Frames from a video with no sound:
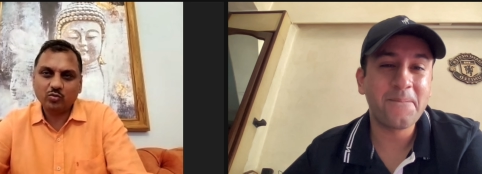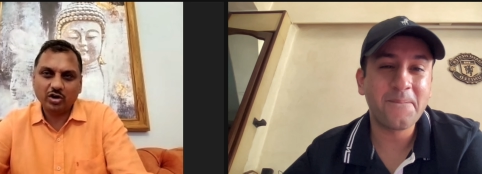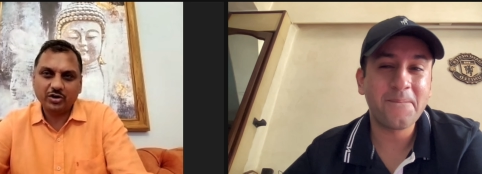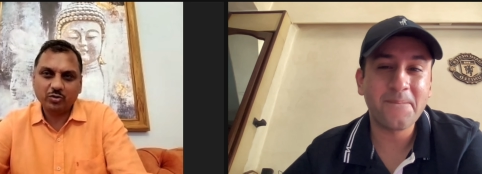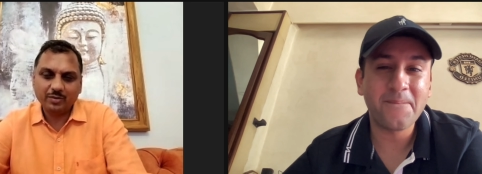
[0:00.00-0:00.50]

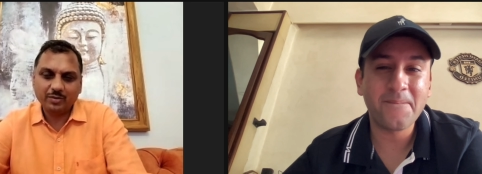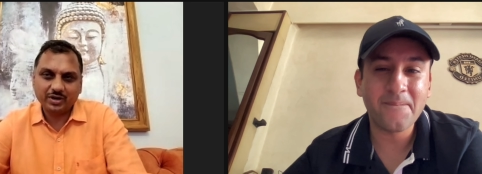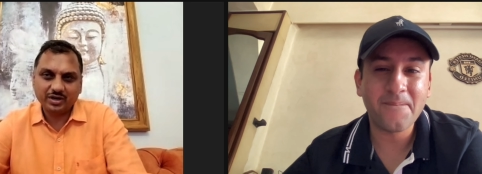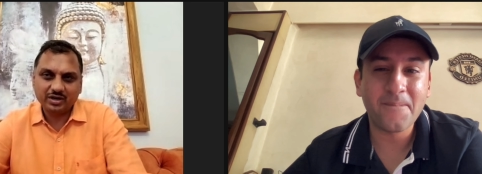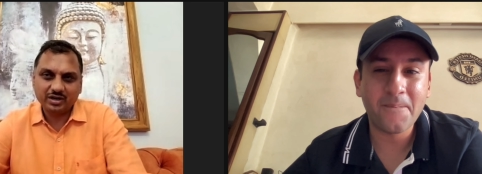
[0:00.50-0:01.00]
Speaker 1: what you are
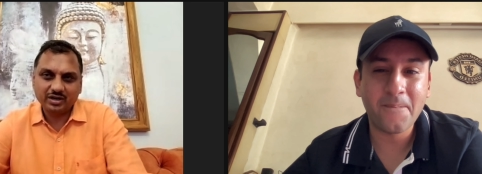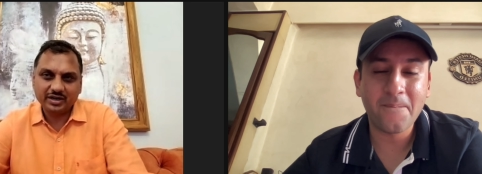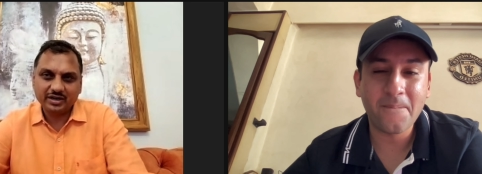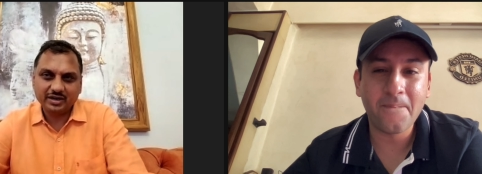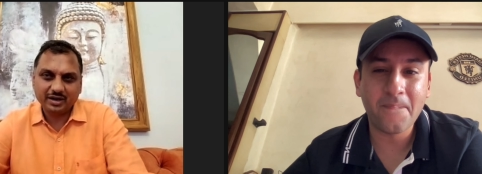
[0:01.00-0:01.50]

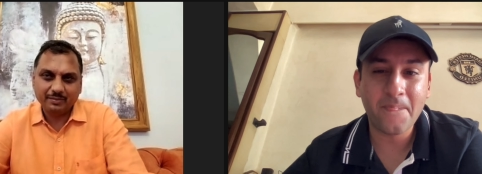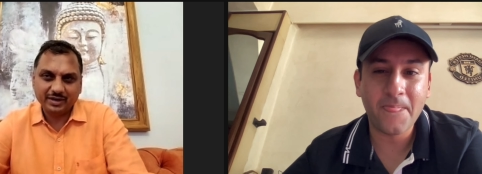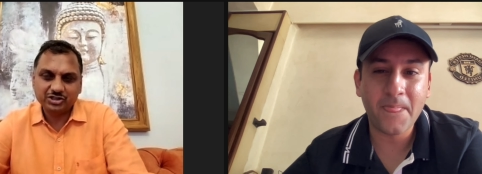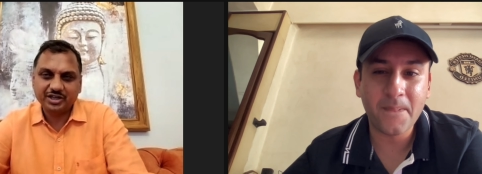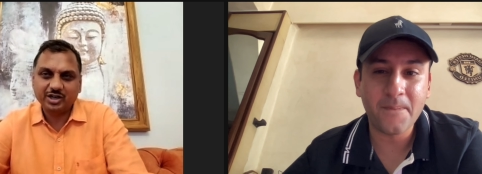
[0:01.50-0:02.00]
particularly uh,
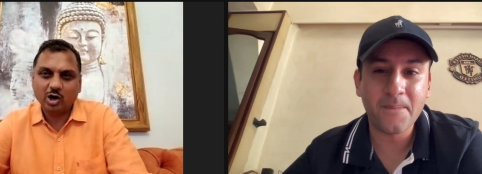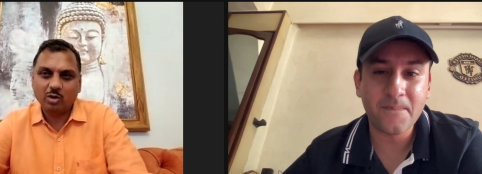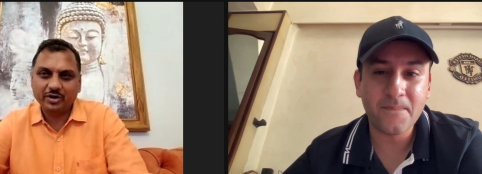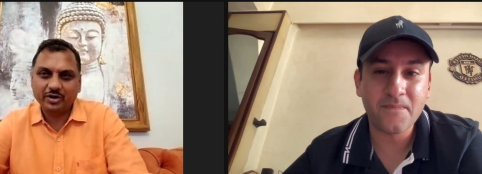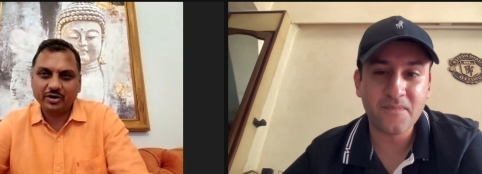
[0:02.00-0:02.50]
mentioning now
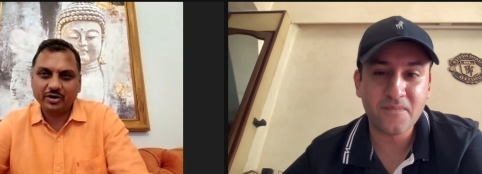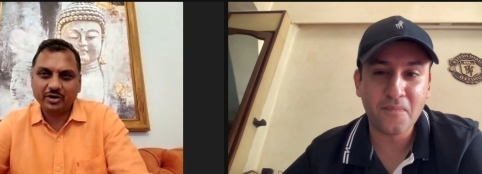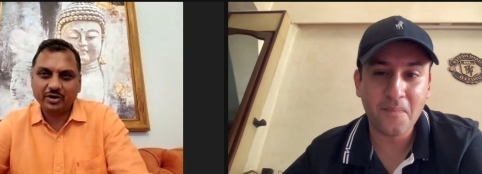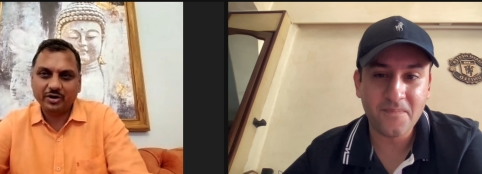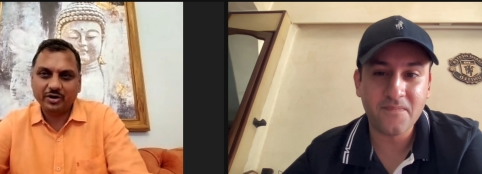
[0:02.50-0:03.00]
about exams
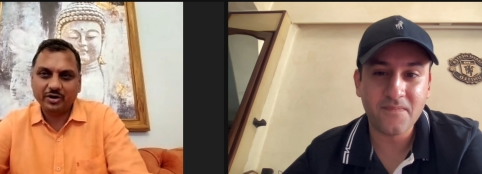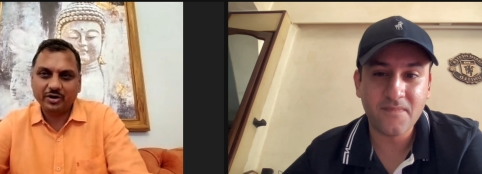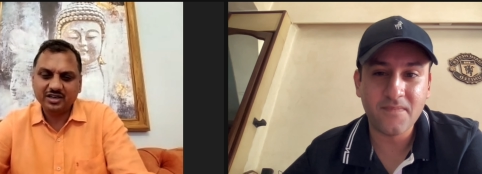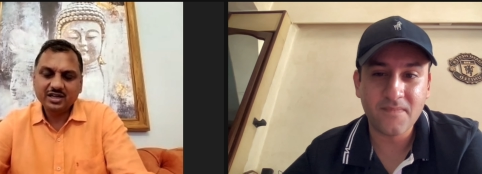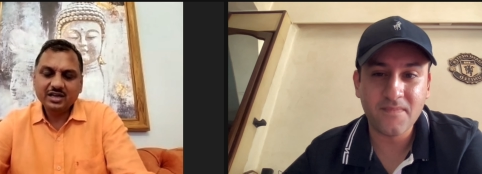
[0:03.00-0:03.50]
and all that,
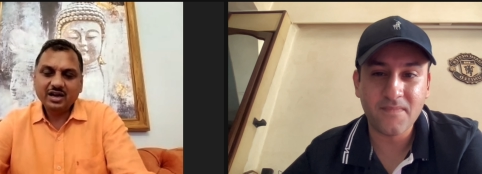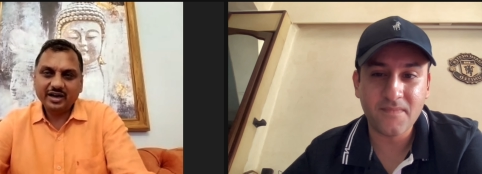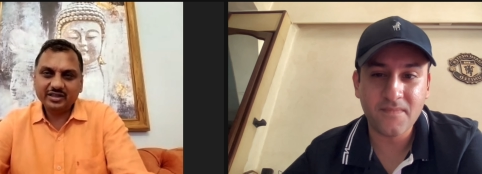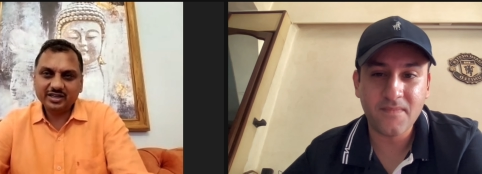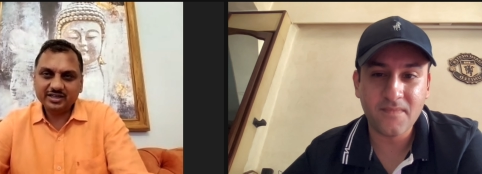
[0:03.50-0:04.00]
I
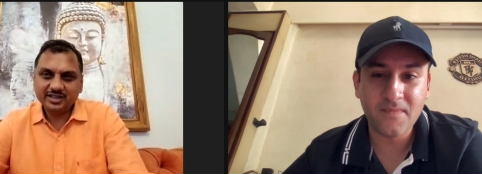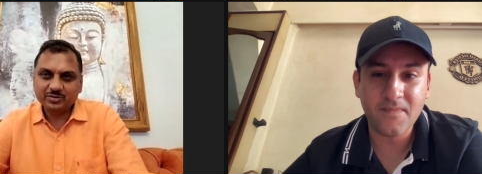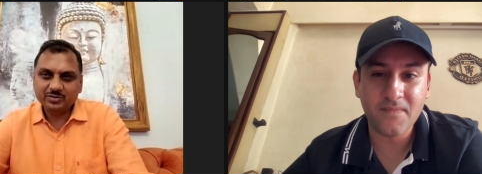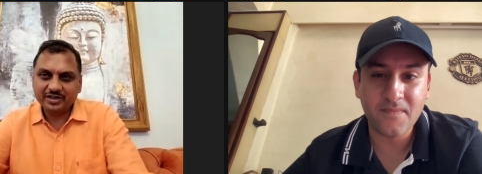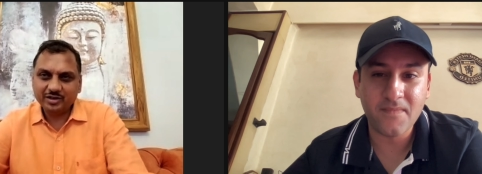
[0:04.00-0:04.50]
think it has
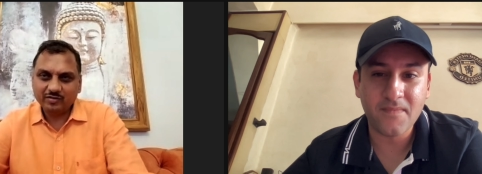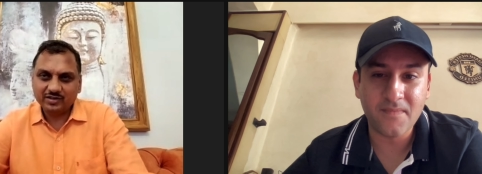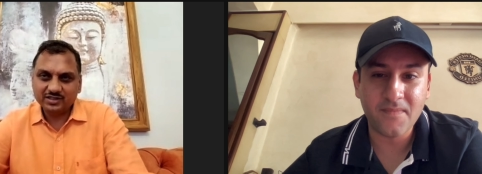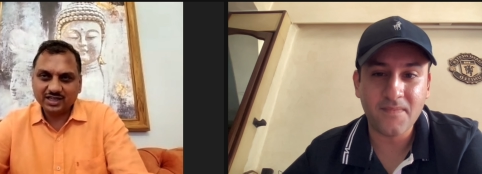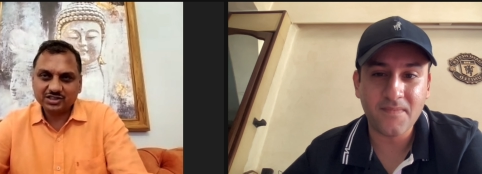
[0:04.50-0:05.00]
been a year of
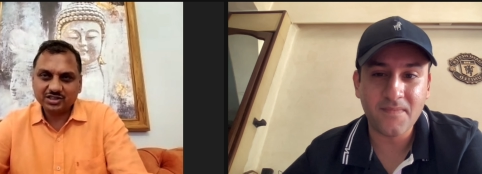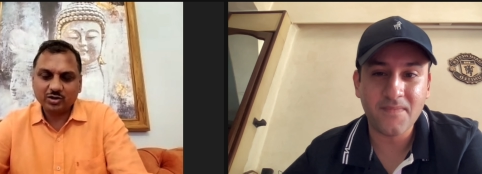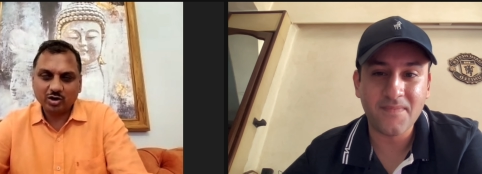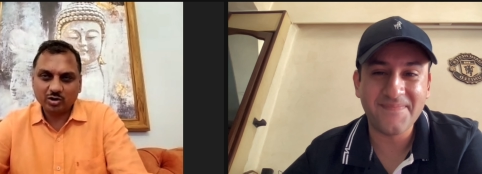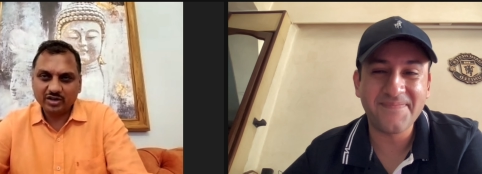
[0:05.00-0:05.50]
disaster,
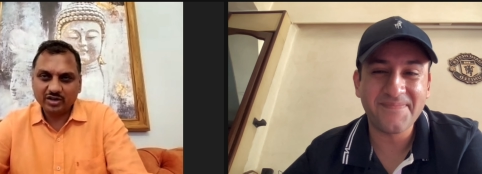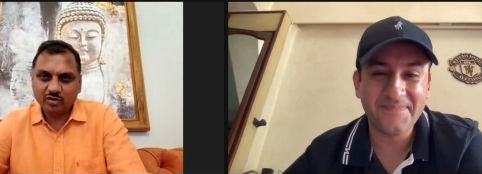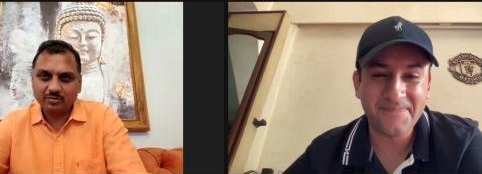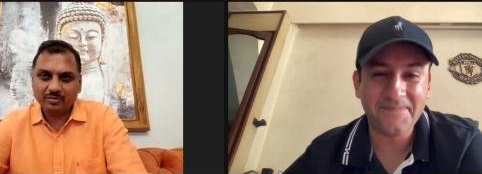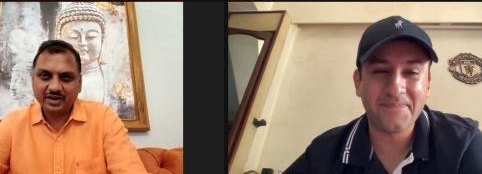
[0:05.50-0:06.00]
not only
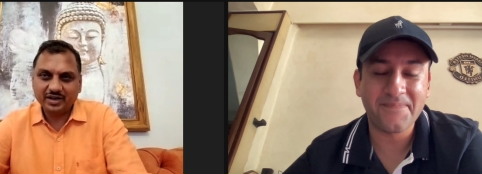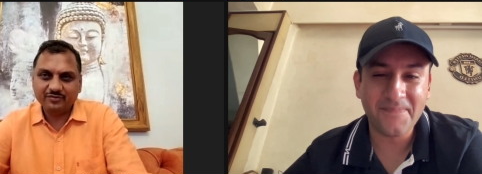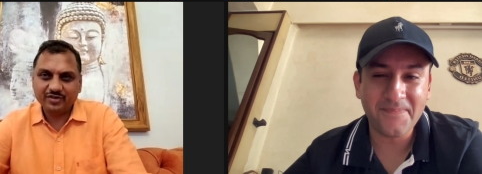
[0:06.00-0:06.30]
for maritime